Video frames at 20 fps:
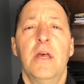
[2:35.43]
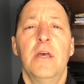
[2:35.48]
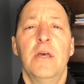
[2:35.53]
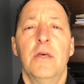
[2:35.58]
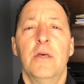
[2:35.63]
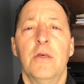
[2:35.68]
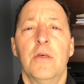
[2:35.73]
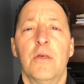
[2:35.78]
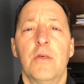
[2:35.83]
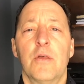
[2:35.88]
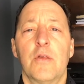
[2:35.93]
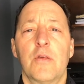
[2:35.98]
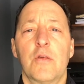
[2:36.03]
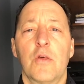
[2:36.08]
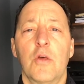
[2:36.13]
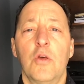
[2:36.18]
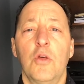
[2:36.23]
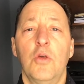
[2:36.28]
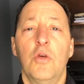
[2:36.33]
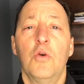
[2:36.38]

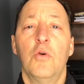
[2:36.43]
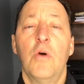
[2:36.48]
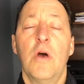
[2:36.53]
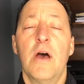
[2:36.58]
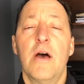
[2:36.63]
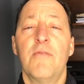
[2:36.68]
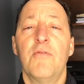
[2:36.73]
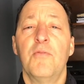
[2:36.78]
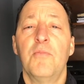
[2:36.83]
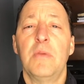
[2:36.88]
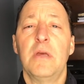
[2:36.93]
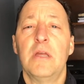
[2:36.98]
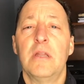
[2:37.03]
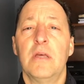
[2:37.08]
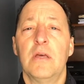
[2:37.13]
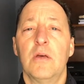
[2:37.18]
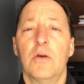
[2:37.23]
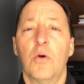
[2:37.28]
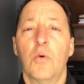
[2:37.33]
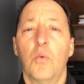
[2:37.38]
is you have a
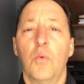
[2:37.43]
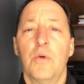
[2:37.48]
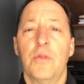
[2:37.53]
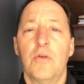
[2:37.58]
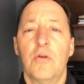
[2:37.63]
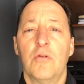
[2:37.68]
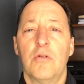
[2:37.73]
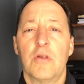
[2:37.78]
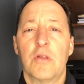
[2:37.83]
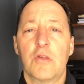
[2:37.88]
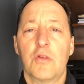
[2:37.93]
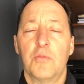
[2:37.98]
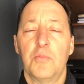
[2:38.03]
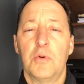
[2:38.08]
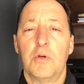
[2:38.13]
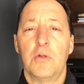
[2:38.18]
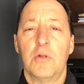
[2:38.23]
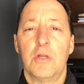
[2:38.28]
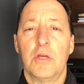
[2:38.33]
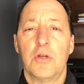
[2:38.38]
meeting with your
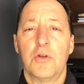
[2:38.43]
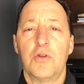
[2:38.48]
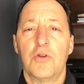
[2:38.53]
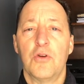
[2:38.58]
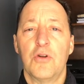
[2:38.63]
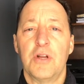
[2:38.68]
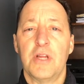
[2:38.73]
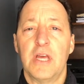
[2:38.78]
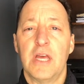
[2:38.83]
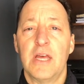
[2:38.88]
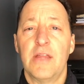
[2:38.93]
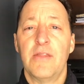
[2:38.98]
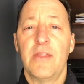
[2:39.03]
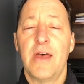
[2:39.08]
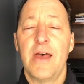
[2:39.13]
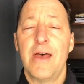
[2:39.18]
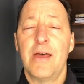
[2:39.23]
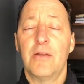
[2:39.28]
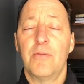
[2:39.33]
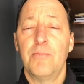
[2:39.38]
disability attorney. And
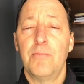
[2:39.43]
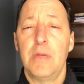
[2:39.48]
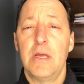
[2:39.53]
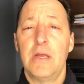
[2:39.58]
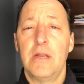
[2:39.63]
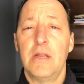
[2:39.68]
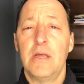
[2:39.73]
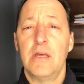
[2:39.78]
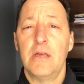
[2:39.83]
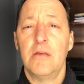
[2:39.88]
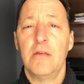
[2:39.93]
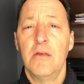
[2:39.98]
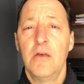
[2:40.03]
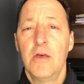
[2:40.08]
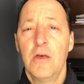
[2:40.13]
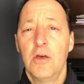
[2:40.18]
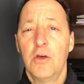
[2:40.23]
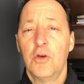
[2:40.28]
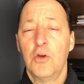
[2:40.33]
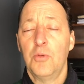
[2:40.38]
that meeting
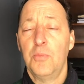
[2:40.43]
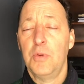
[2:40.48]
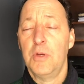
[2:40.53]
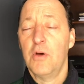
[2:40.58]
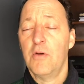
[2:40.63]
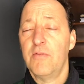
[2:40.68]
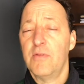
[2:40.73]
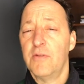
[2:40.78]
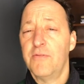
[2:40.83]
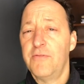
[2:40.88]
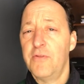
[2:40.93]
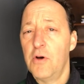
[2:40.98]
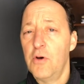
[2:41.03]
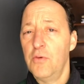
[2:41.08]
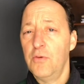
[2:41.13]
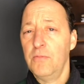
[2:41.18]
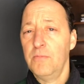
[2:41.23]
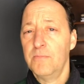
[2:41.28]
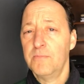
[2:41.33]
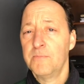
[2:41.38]
could be over the
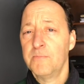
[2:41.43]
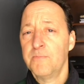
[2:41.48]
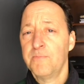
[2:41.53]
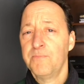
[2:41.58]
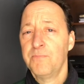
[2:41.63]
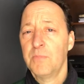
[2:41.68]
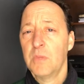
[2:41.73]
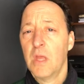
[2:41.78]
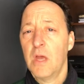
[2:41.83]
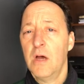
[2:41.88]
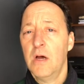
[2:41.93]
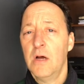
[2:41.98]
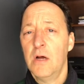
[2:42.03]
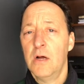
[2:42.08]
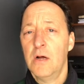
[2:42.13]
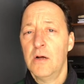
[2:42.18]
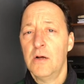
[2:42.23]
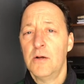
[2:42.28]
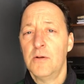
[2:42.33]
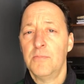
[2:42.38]
phone
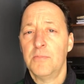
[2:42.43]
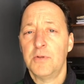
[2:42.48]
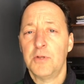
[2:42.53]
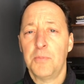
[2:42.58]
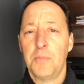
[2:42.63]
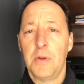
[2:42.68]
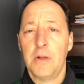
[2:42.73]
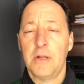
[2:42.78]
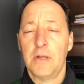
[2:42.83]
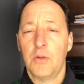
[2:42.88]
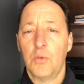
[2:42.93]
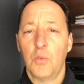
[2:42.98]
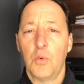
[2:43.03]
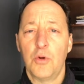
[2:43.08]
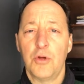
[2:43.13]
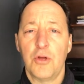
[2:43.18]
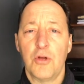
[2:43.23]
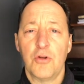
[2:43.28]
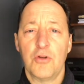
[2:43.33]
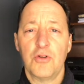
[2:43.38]
um, depending on where
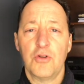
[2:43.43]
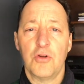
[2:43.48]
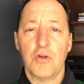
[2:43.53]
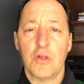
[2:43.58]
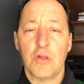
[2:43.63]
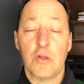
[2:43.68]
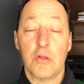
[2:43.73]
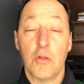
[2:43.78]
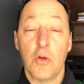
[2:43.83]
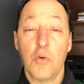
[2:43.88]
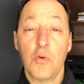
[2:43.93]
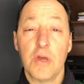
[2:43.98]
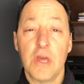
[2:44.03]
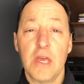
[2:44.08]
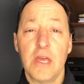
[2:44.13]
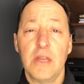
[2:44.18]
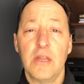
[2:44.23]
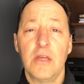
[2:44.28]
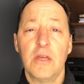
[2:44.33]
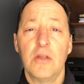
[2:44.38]
your attorney's
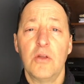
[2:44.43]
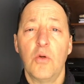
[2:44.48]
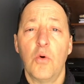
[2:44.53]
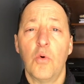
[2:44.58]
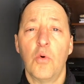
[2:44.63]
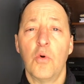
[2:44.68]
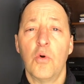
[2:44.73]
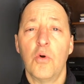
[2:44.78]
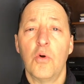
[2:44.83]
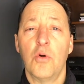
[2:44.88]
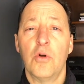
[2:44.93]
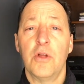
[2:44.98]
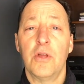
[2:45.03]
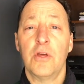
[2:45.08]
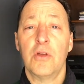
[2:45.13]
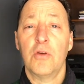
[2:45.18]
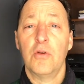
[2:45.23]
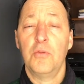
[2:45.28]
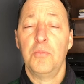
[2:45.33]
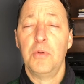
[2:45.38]
located, or
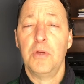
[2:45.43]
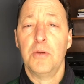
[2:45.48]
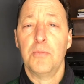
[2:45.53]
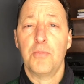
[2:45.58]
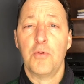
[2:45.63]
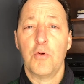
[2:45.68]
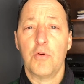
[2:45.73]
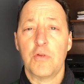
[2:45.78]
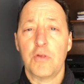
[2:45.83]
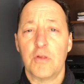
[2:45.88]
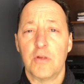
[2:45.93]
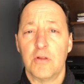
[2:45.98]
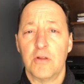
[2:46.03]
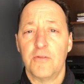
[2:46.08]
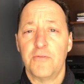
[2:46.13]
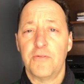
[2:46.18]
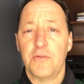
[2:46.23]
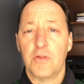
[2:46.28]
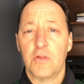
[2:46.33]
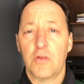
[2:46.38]
it could be in person
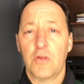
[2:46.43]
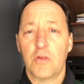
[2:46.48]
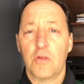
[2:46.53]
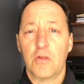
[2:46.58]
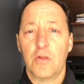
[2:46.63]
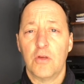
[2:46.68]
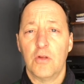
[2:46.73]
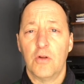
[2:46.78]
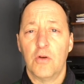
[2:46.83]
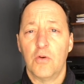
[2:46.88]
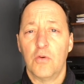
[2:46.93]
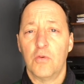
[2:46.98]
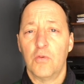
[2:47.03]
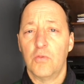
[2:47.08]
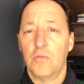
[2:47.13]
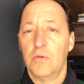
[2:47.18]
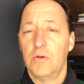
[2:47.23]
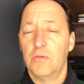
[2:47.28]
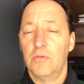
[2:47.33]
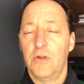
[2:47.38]
if it's, you
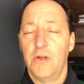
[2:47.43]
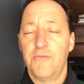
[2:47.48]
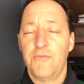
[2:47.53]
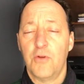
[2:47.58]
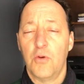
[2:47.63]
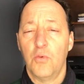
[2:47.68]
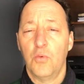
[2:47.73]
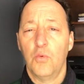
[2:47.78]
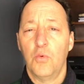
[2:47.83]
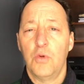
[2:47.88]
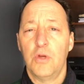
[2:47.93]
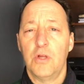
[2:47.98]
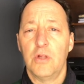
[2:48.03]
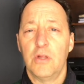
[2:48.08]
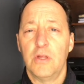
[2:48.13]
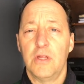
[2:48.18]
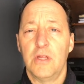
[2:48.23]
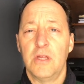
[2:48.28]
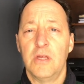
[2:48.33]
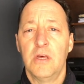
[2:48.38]
know, if you're
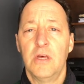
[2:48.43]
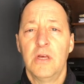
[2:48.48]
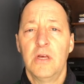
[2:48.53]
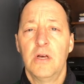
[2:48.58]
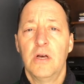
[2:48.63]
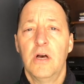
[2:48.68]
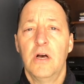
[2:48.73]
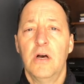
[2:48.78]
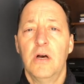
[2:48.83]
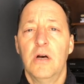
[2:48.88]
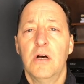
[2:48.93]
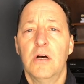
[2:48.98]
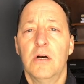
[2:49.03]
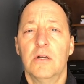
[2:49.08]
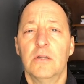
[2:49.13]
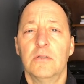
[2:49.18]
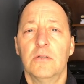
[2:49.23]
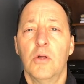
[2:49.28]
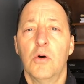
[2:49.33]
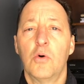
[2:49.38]
really uh,
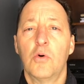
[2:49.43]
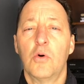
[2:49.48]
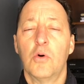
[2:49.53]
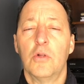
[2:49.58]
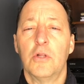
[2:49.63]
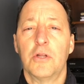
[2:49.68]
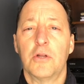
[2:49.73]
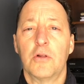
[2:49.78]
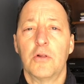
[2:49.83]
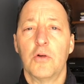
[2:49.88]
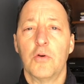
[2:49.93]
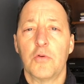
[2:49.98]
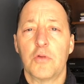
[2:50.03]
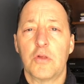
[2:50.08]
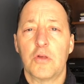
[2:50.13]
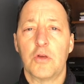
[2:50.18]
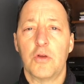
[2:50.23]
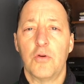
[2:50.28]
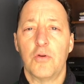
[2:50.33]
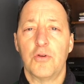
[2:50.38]
local and close
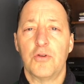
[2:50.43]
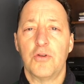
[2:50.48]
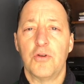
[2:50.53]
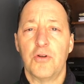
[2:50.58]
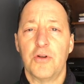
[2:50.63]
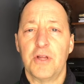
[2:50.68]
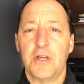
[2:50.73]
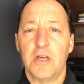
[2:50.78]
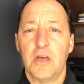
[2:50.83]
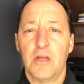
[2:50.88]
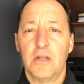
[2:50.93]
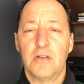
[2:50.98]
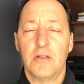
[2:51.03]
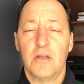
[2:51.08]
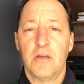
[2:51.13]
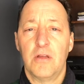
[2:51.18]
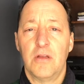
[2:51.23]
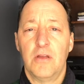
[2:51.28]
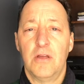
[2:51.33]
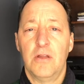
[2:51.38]
to your attorney.
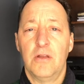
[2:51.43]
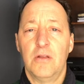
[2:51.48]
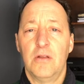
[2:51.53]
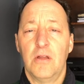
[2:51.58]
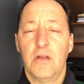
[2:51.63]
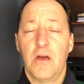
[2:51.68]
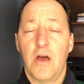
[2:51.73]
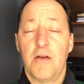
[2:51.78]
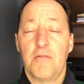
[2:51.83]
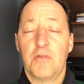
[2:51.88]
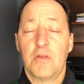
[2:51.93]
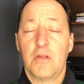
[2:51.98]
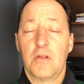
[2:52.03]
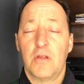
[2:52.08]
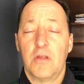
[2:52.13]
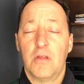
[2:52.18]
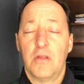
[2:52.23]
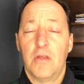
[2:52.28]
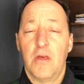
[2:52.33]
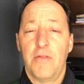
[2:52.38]
And I've,
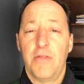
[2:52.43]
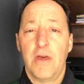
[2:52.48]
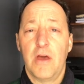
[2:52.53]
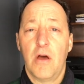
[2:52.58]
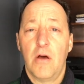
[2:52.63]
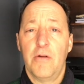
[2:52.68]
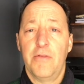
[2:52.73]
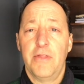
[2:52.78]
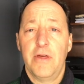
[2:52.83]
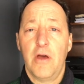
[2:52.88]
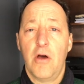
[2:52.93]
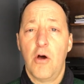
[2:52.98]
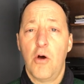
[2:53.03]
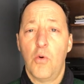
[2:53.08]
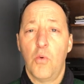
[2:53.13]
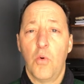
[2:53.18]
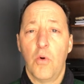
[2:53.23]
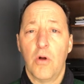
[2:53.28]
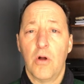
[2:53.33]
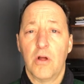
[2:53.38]
they, they
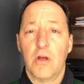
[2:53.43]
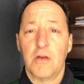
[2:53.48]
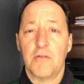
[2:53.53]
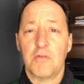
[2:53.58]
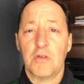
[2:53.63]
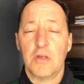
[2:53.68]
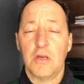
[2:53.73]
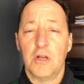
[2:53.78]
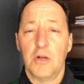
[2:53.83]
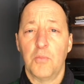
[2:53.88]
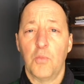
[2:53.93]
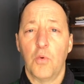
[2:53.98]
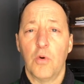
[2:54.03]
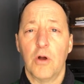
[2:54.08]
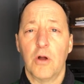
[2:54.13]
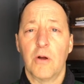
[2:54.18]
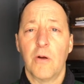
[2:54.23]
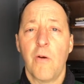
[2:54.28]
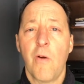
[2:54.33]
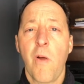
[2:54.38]
all work, I've seen them
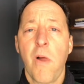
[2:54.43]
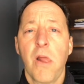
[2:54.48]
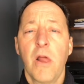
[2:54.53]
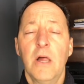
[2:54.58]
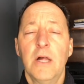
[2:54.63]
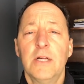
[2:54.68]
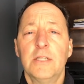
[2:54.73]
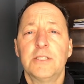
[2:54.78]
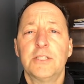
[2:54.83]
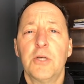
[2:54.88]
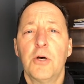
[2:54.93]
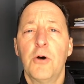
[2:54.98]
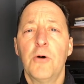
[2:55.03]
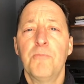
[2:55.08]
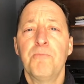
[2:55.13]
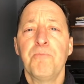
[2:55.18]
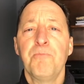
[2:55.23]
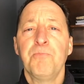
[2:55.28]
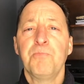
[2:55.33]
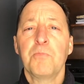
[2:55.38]
work.
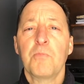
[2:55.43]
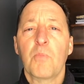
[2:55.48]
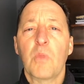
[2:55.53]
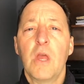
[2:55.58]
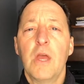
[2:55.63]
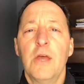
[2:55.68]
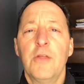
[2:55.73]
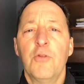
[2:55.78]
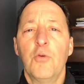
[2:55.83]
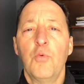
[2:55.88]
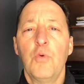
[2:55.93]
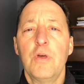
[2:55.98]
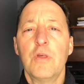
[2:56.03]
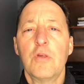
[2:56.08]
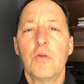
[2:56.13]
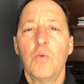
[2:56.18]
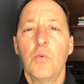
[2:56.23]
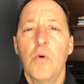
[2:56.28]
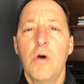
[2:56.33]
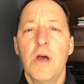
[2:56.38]
So, and the
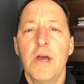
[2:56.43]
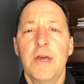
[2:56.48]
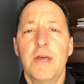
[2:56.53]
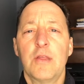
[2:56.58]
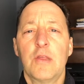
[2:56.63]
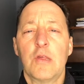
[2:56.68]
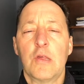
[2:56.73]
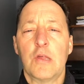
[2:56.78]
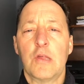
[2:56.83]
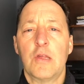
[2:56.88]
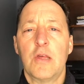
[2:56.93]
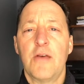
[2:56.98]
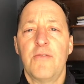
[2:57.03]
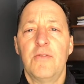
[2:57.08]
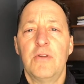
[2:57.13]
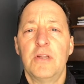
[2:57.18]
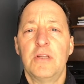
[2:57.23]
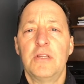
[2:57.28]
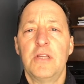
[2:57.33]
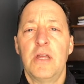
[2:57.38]
reason why it's the
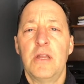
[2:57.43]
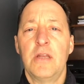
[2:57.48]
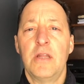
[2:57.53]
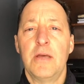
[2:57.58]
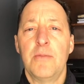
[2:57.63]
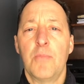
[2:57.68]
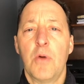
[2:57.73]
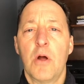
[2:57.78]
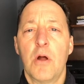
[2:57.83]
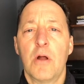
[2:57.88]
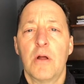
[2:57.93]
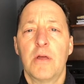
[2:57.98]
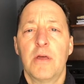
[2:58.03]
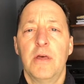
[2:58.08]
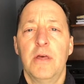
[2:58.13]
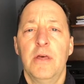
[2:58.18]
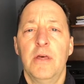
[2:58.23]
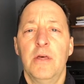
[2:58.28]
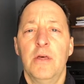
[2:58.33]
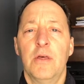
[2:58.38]
seven to 10 day mark
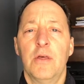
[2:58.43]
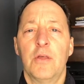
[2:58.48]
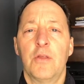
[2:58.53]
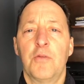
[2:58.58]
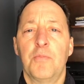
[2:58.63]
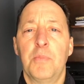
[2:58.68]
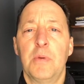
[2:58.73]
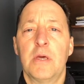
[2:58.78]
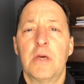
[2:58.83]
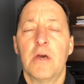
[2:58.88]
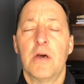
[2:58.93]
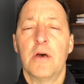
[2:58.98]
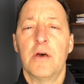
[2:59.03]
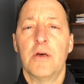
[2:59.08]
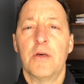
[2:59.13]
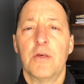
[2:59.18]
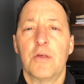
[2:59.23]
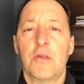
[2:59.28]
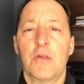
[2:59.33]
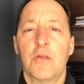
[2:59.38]
is
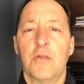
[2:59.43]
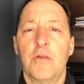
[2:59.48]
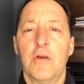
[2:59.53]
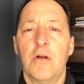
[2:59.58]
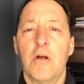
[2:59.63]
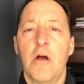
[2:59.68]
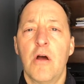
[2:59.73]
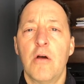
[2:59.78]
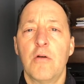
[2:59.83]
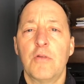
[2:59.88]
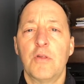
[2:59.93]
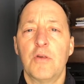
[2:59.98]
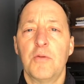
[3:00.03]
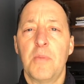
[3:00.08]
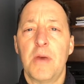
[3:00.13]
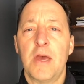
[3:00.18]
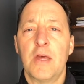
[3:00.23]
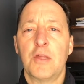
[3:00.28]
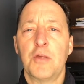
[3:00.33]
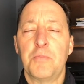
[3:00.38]
because there are some
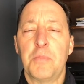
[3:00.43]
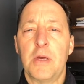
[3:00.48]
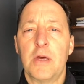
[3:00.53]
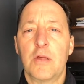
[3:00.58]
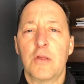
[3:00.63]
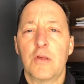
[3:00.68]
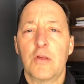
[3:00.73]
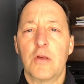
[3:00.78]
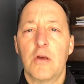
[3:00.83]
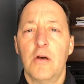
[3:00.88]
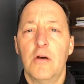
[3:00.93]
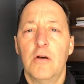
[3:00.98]
aspects